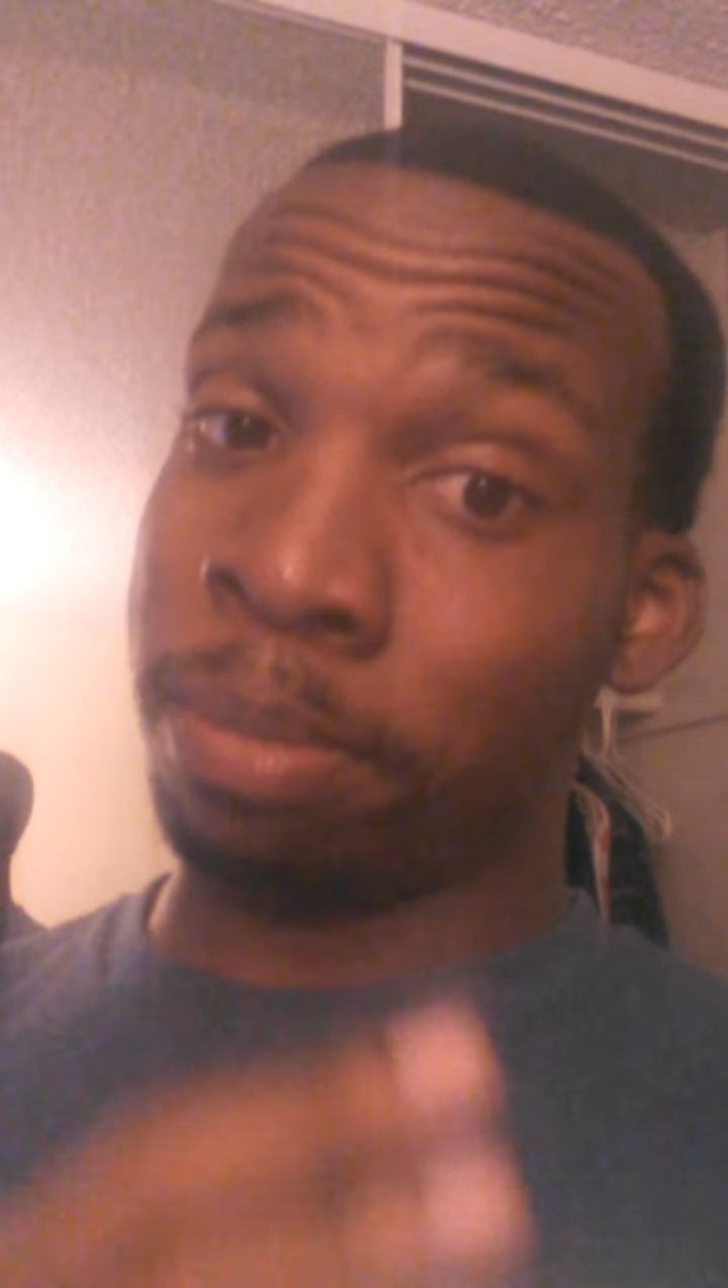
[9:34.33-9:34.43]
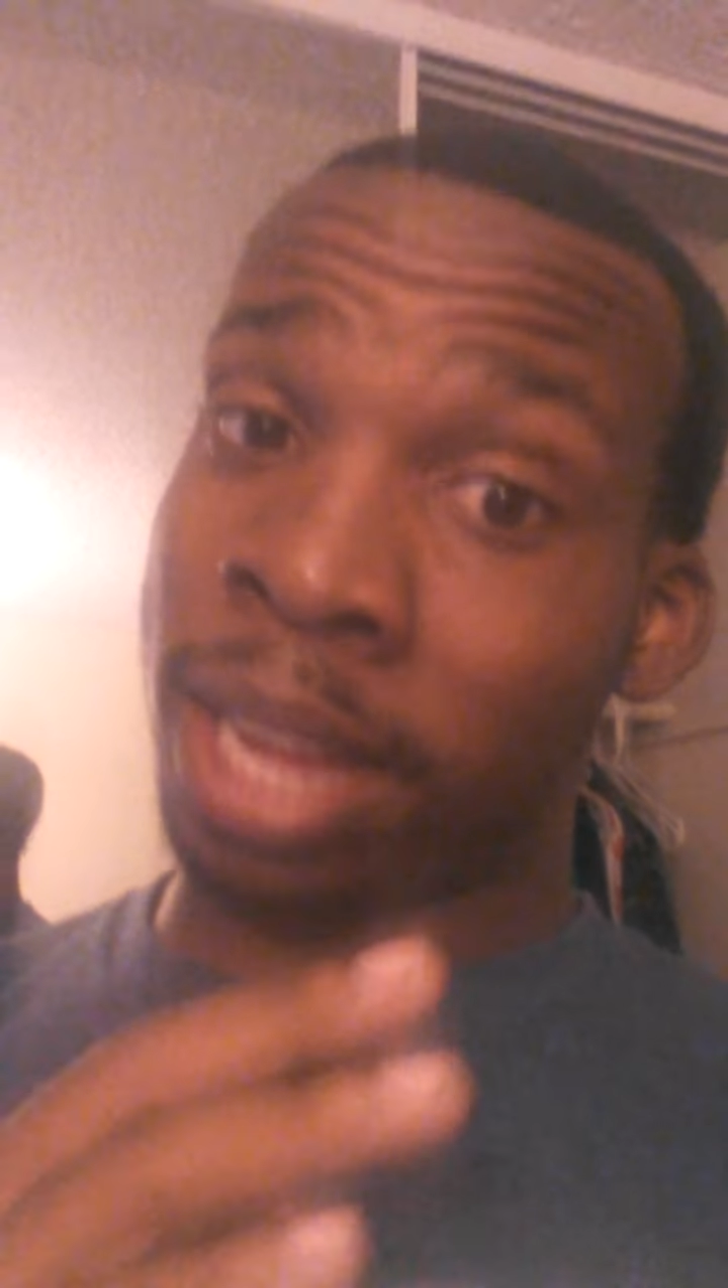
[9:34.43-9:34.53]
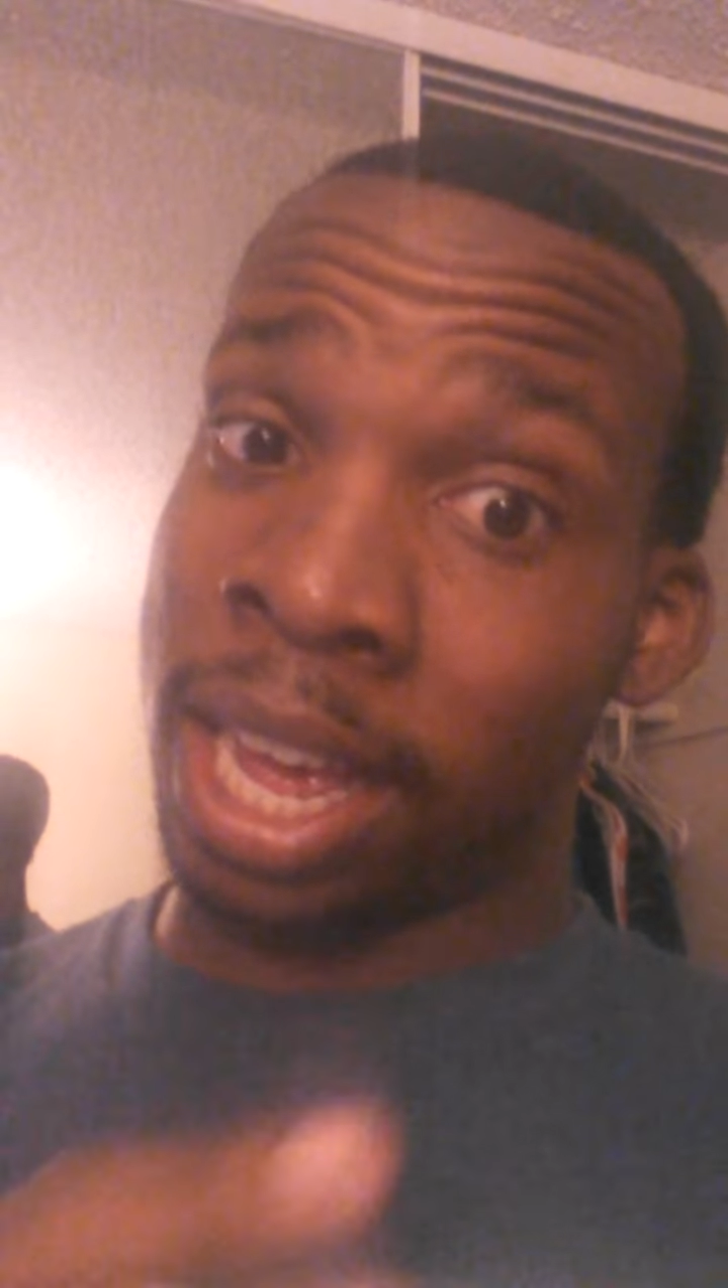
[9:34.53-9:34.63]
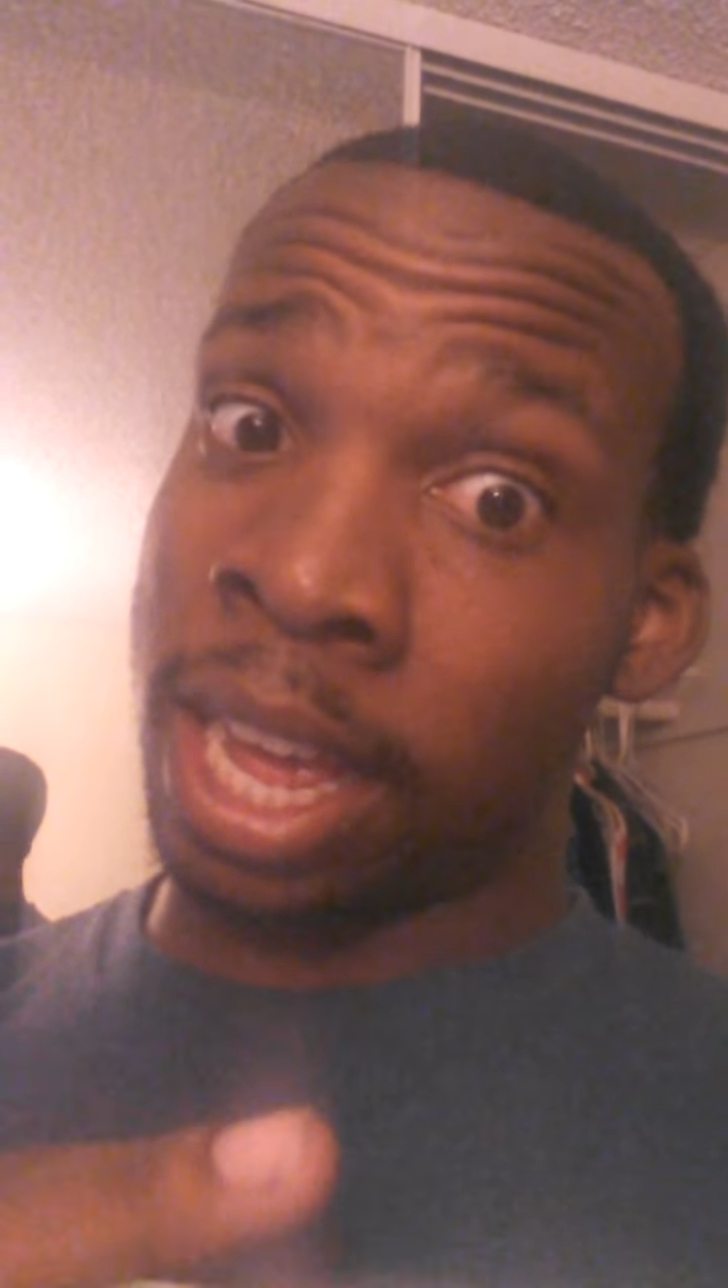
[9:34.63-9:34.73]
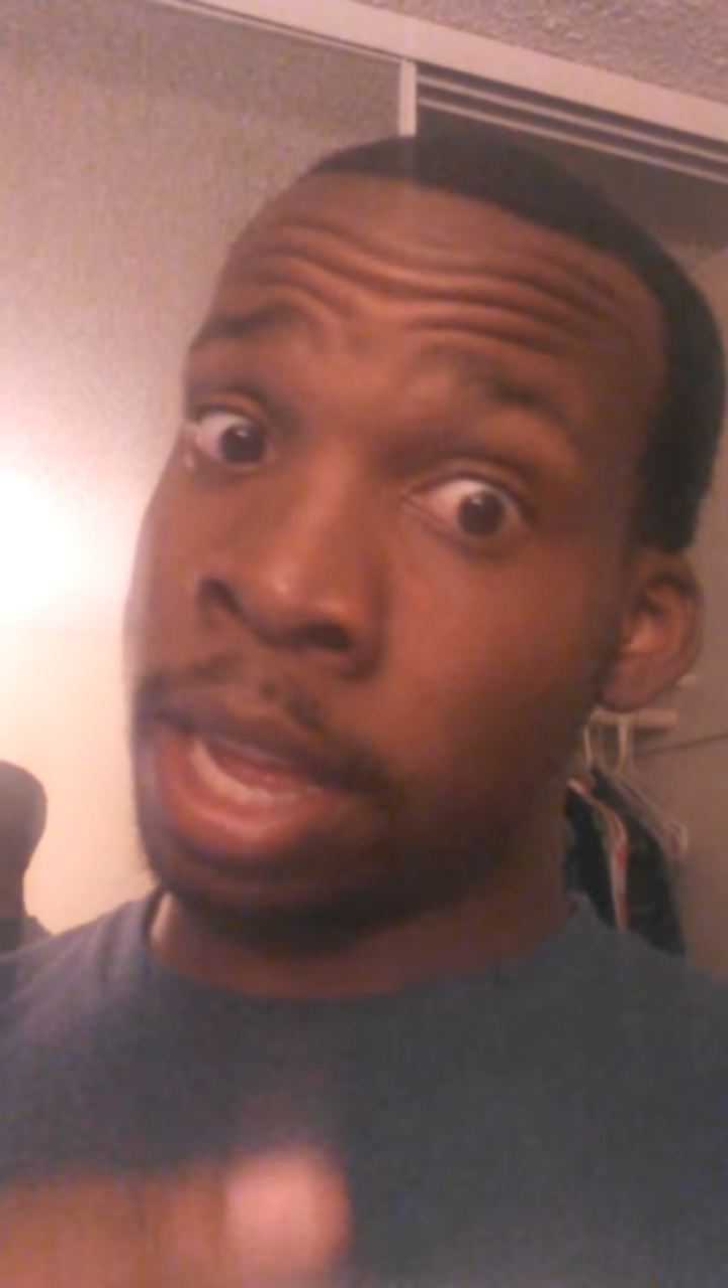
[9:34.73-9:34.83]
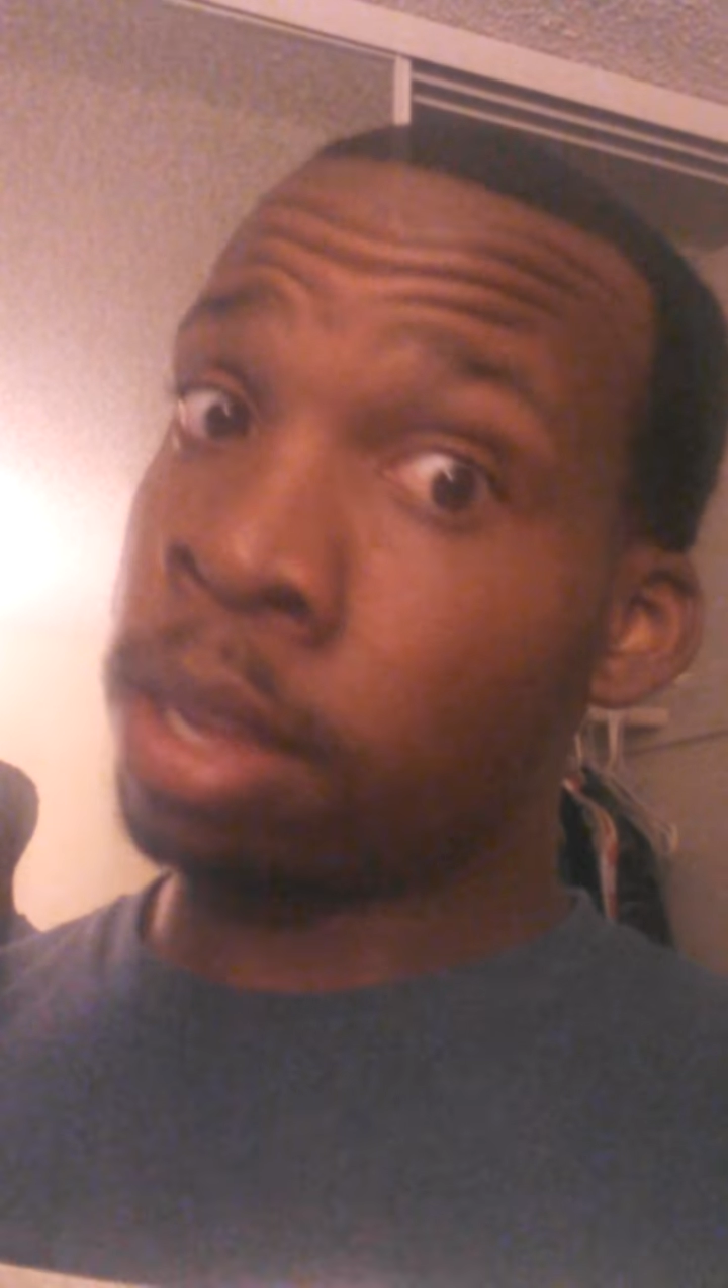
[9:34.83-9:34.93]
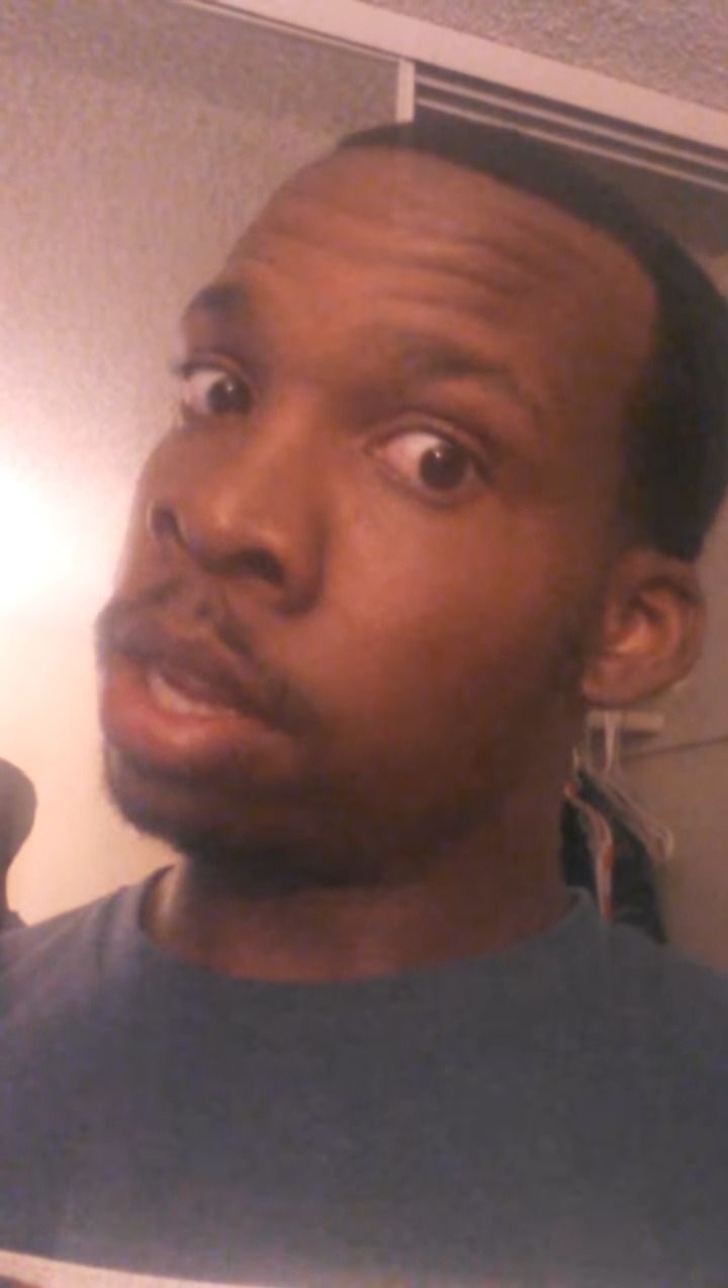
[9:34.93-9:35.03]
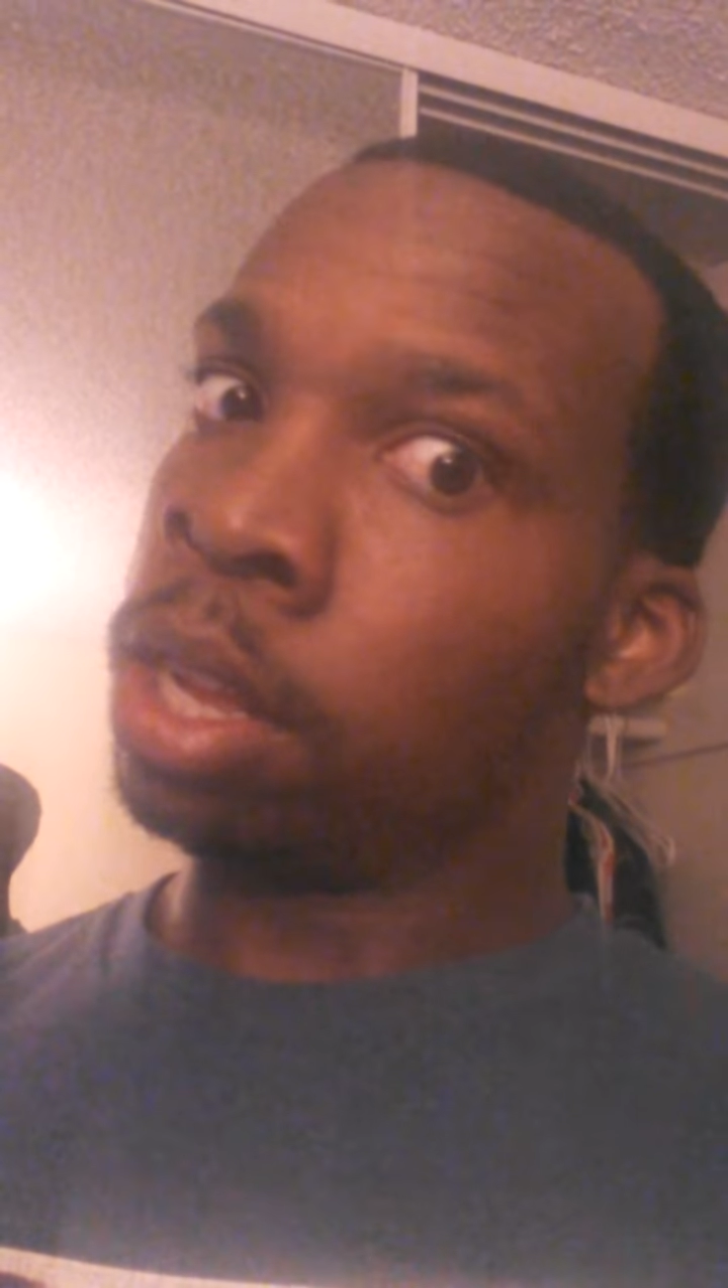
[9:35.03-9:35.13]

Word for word: bad?